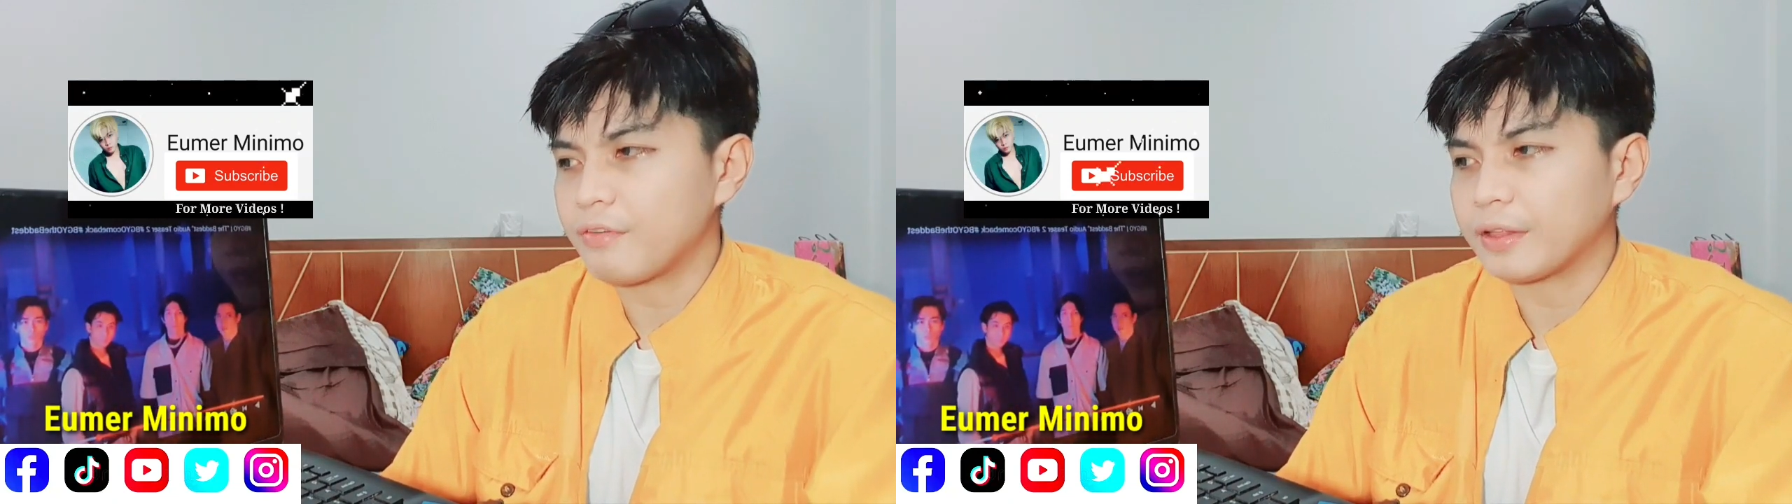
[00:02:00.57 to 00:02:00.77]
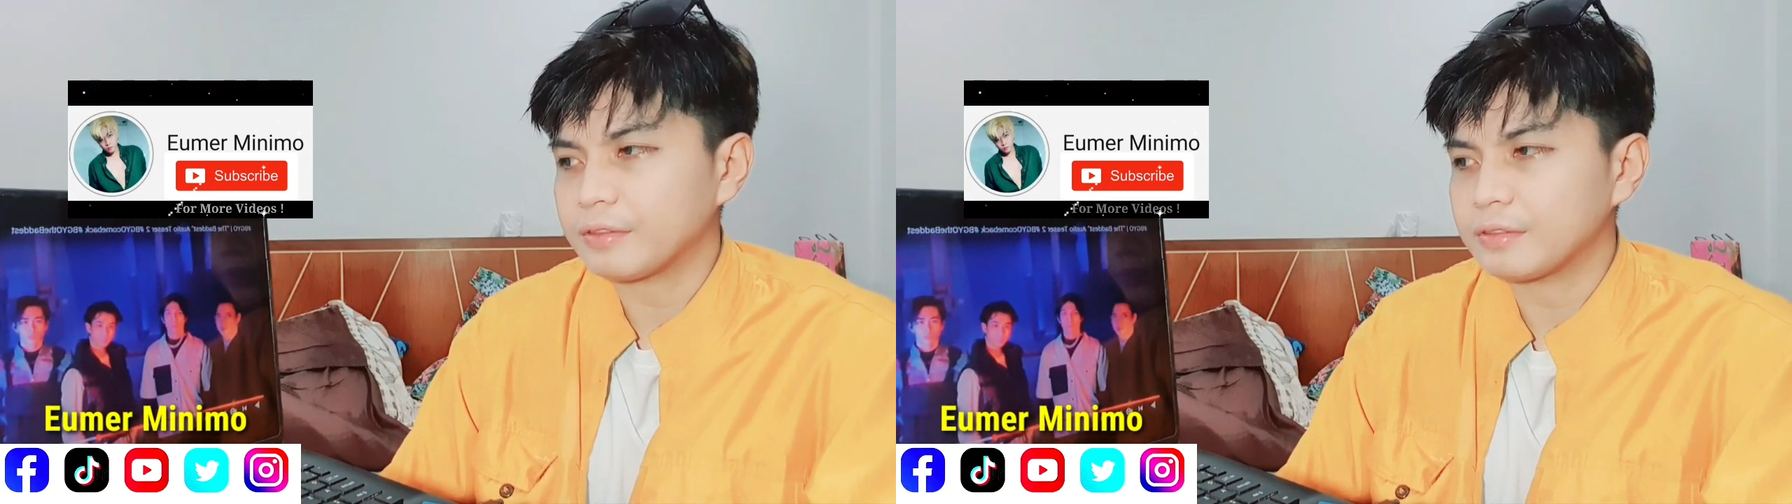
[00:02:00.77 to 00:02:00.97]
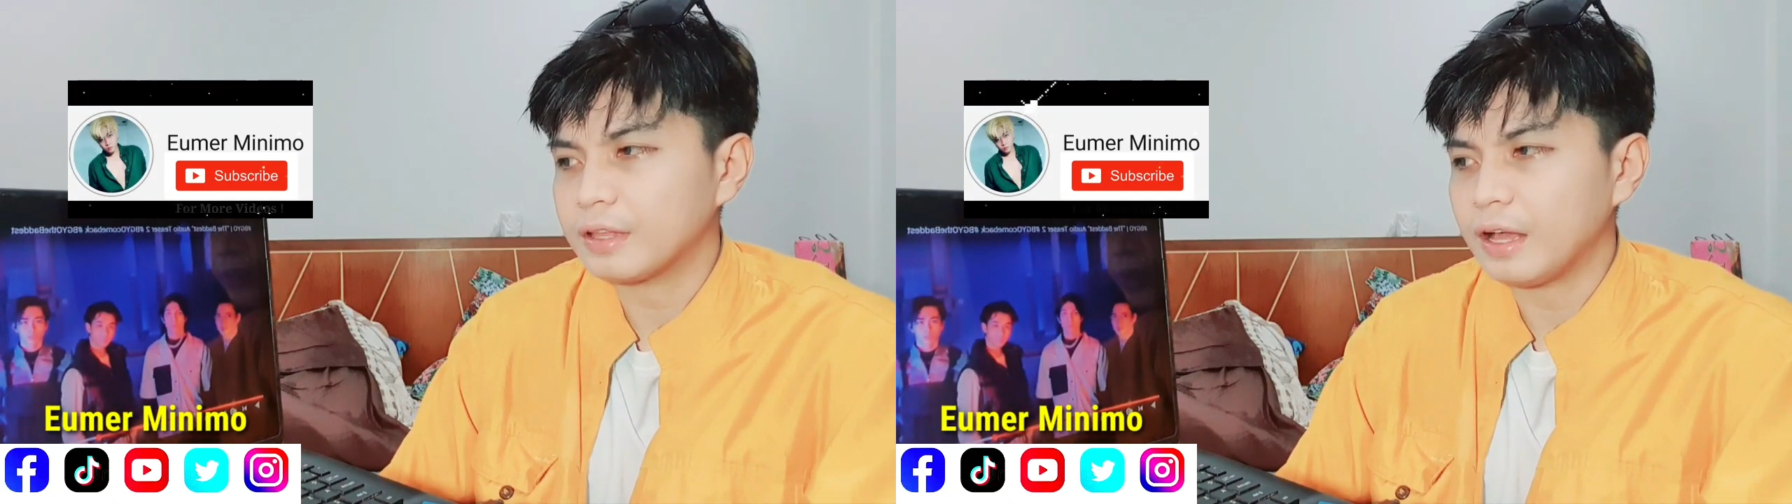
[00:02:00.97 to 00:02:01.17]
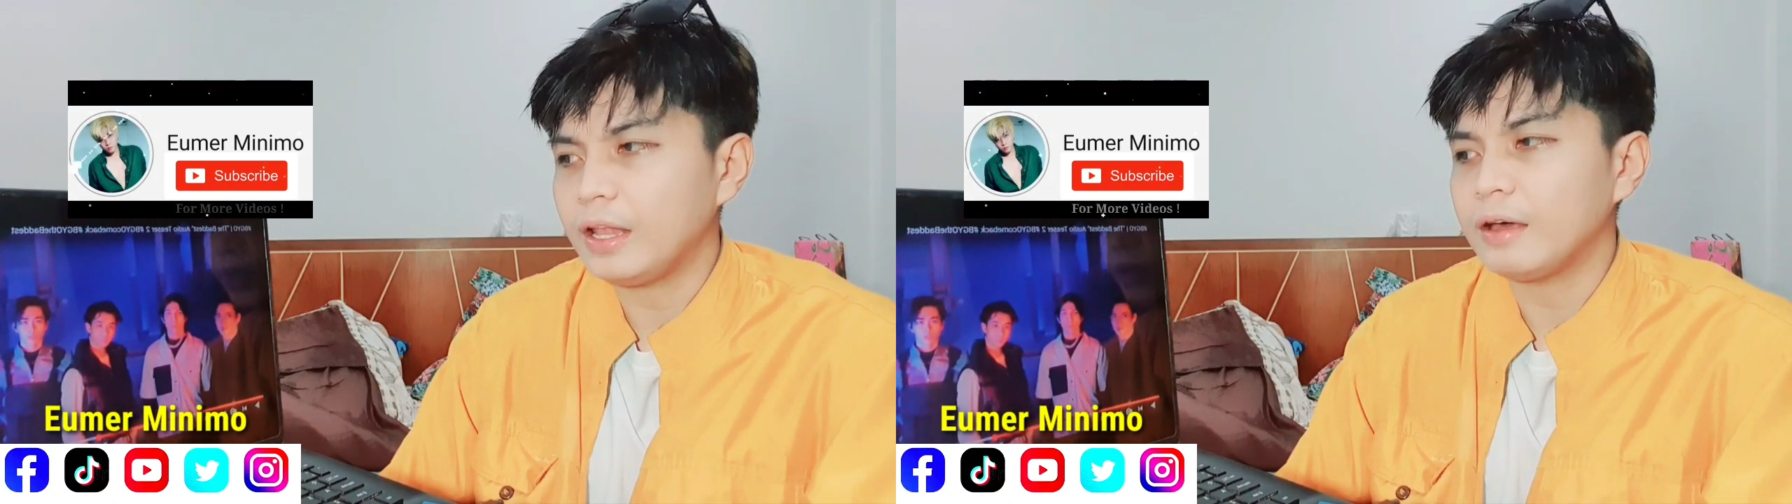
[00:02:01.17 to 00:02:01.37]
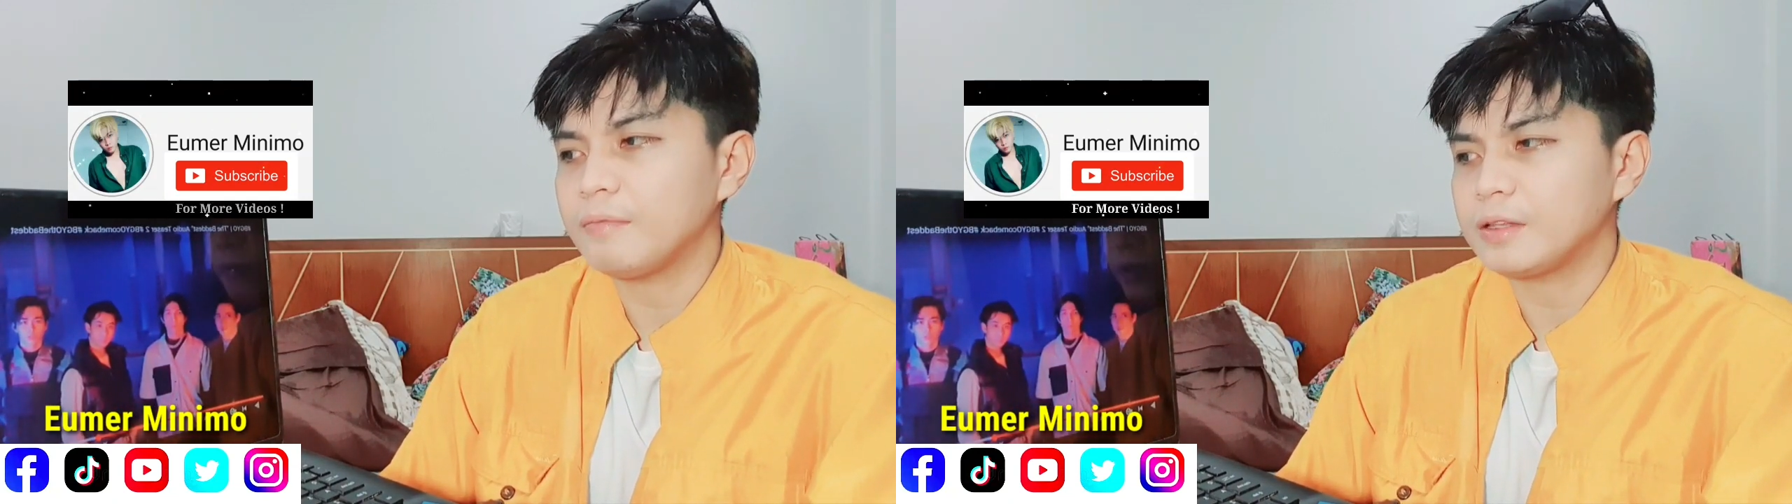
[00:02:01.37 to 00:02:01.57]

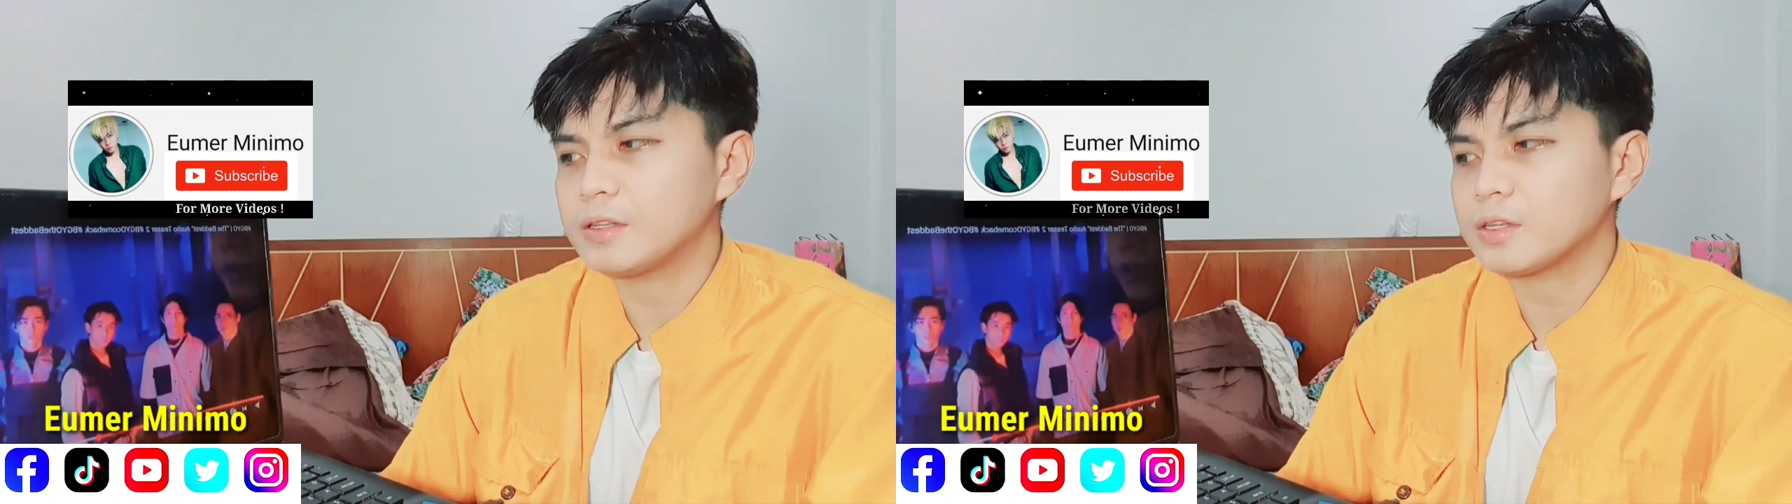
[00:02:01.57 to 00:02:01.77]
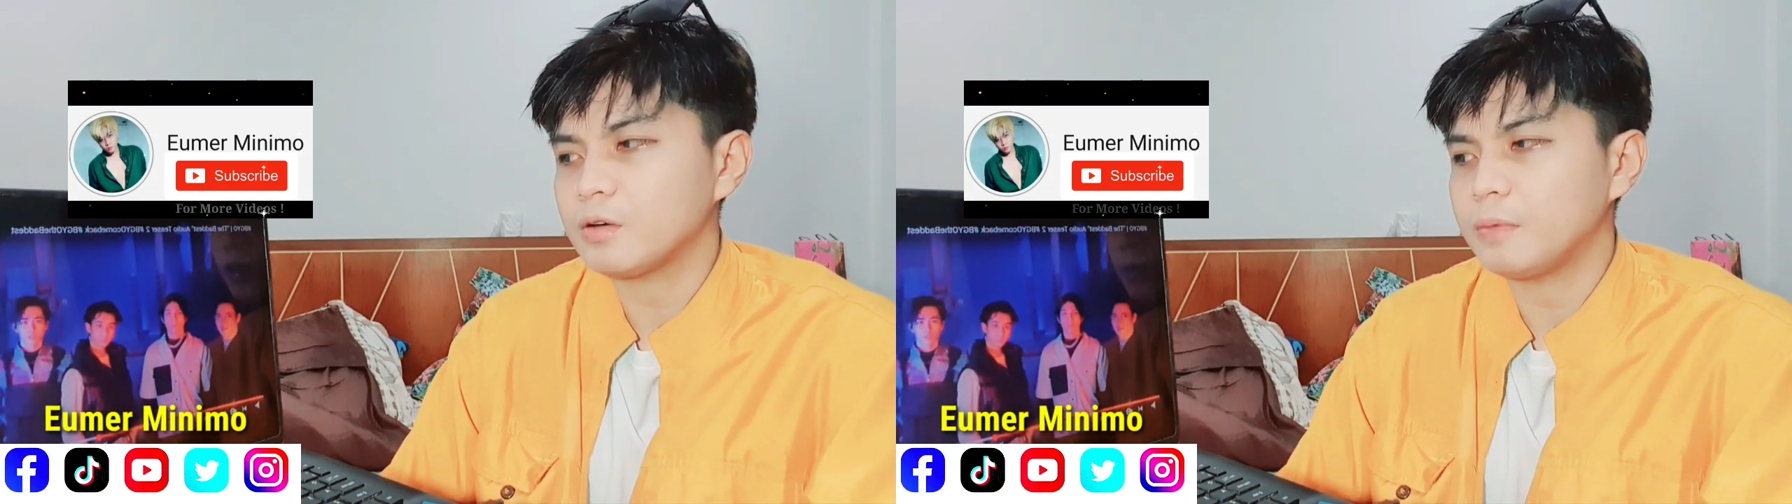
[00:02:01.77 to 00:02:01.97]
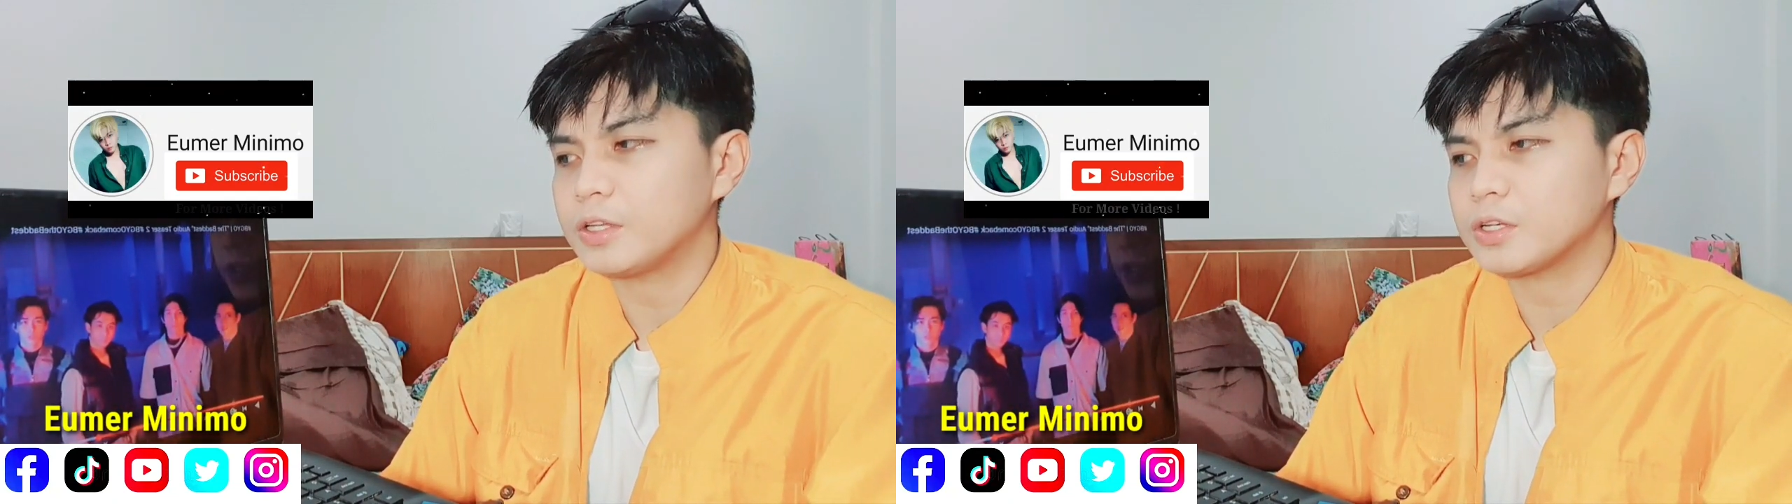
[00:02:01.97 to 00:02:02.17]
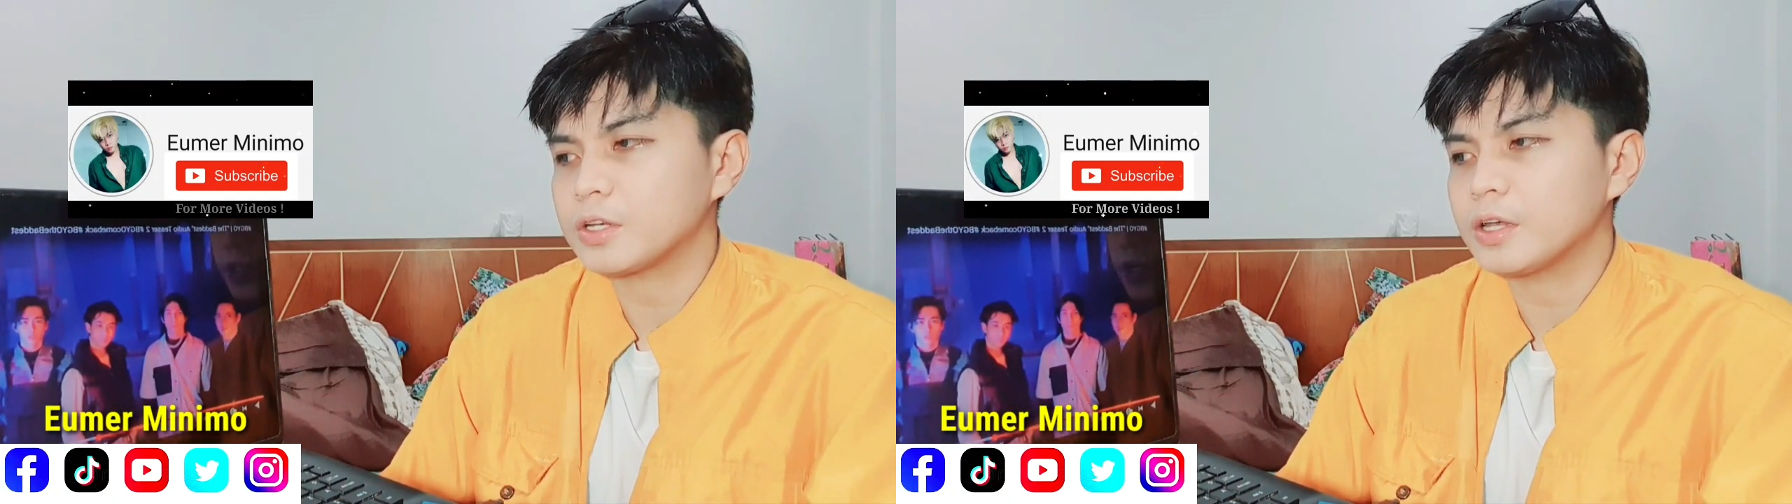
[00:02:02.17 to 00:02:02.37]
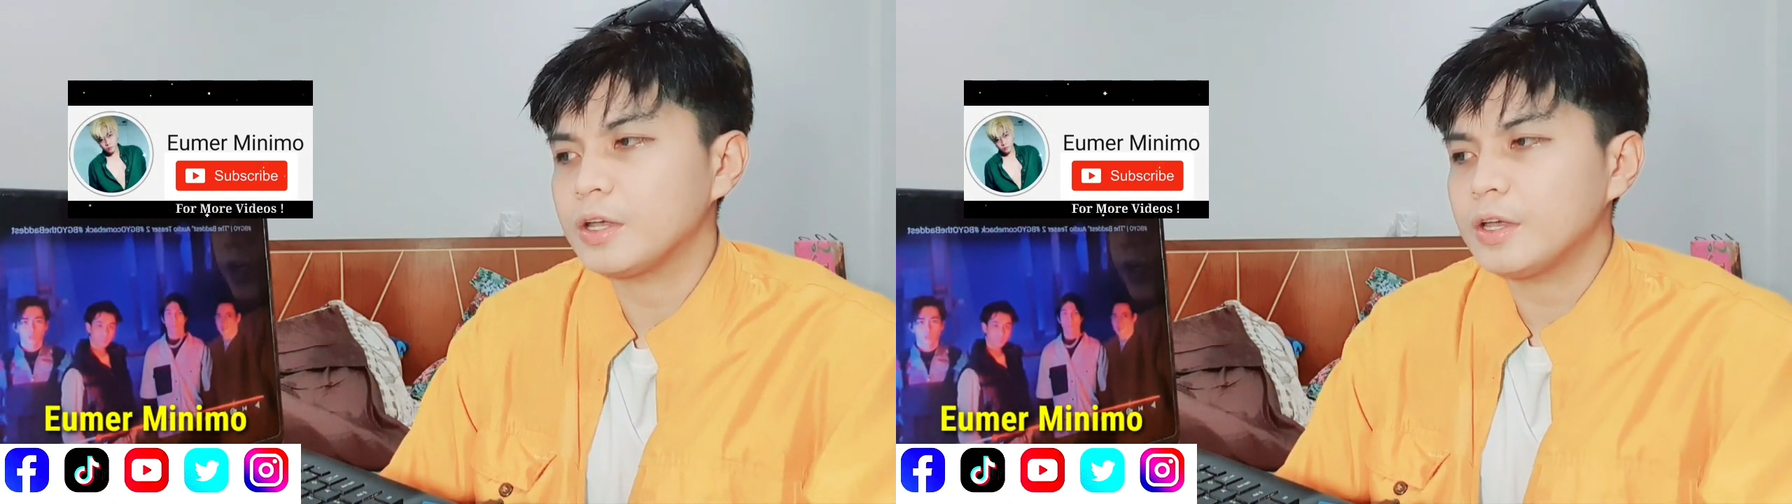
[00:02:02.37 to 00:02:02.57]
it so much.